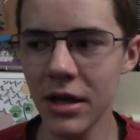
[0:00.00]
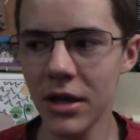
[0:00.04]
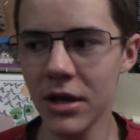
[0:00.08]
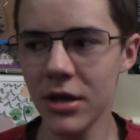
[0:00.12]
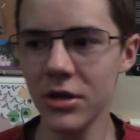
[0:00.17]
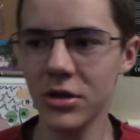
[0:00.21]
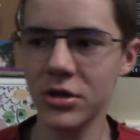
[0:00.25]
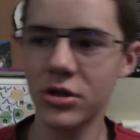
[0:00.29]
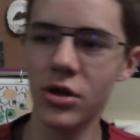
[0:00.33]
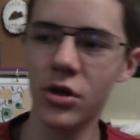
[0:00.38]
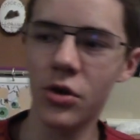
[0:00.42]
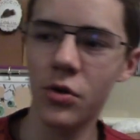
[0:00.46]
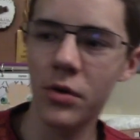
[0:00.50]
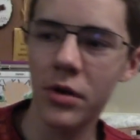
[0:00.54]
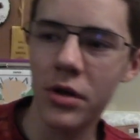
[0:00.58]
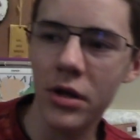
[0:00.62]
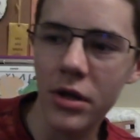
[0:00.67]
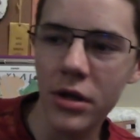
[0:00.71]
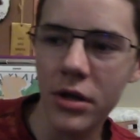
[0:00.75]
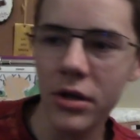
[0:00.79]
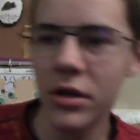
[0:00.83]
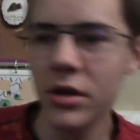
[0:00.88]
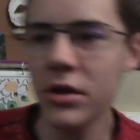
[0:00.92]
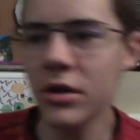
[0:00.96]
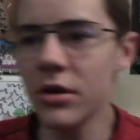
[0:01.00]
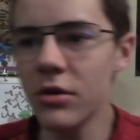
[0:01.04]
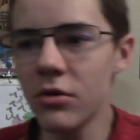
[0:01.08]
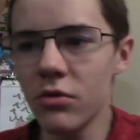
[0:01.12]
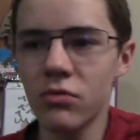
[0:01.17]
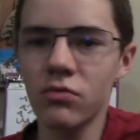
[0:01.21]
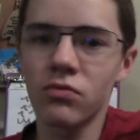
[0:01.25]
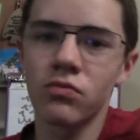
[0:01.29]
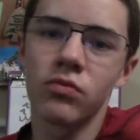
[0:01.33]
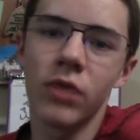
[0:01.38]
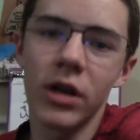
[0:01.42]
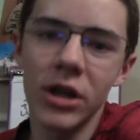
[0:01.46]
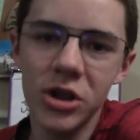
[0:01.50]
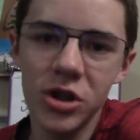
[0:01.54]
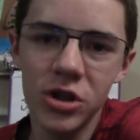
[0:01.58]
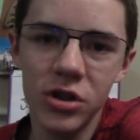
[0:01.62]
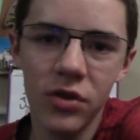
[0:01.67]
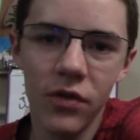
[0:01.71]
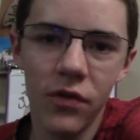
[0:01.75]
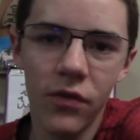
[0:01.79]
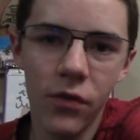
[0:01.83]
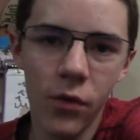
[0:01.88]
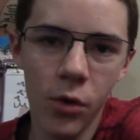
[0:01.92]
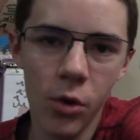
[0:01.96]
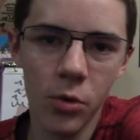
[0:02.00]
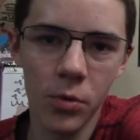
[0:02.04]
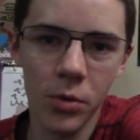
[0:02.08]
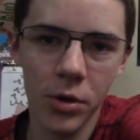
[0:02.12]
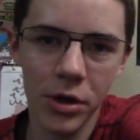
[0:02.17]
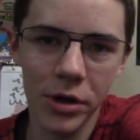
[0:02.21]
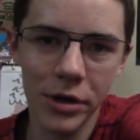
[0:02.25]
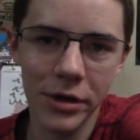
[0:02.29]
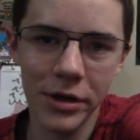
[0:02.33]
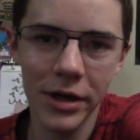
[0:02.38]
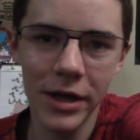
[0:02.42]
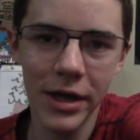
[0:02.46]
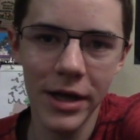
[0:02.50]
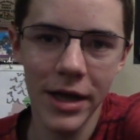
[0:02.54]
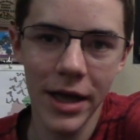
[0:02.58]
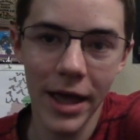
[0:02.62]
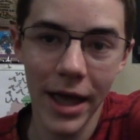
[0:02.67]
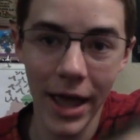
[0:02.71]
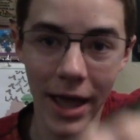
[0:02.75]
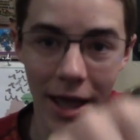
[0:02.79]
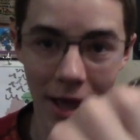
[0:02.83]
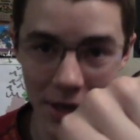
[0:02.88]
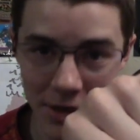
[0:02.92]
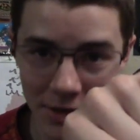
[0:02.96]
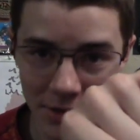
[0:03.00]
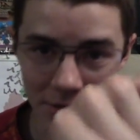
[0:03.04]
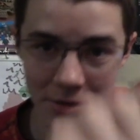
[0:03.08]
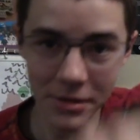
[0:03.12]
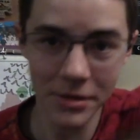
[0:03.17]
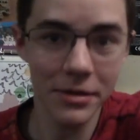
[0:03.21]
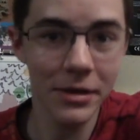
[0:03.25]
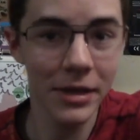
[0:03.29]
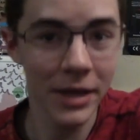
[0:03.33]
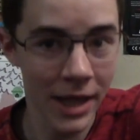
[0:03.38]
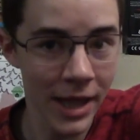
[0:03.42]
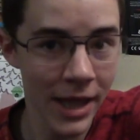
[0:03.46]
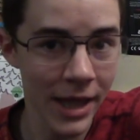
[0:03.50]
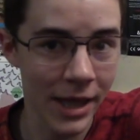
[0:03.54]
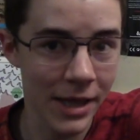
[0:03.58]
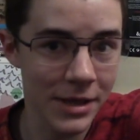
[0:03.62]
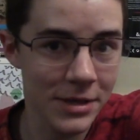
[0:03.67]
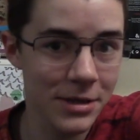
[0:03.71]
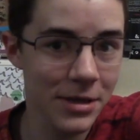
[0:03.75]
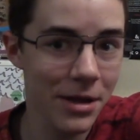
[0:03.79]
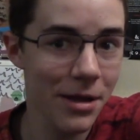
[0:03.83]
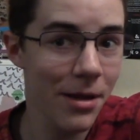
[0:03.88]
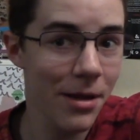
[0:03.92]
So he rushed forward and hit,